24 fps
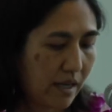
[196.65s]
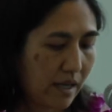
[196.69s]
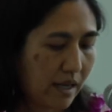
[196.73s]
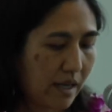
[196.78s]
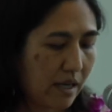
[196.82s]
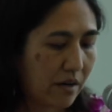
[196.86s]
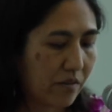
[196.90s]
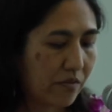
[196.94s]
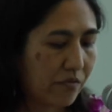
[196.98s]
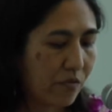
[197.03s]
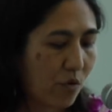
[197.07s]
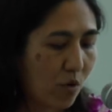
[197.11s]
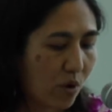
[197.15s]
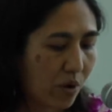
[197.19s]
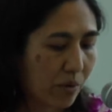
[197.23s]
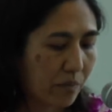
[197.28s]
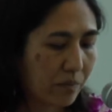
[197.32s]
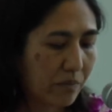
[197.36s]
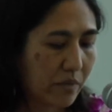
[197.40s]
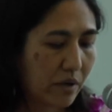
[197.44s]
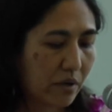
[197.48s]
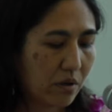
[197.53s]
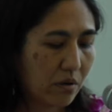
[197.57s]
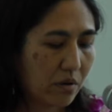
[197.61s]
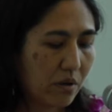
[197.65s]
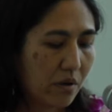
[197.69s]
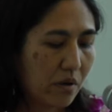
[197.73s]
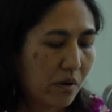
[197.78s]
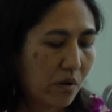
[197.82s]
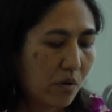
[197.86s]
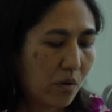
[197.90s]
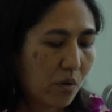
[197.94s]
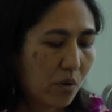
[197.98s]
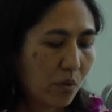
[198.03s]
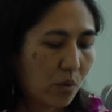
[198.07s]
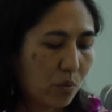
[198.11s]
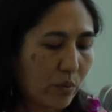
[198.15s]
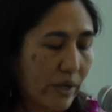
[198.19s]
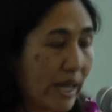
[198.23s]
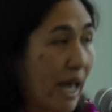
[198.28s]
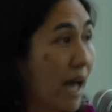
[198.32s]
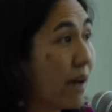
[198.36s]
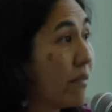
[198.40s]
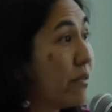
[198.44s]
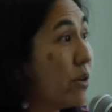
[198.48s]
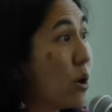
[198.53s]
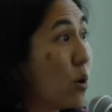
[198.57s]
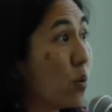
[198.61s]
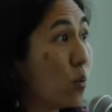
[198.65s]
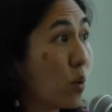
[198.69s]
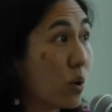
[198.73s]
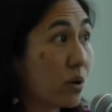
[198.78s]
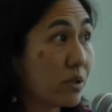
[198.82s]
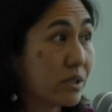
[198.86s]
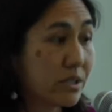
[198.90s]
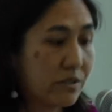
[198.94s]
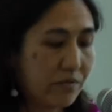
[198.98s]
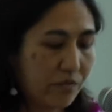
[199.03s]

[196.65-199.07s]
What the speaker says: in a form we have no words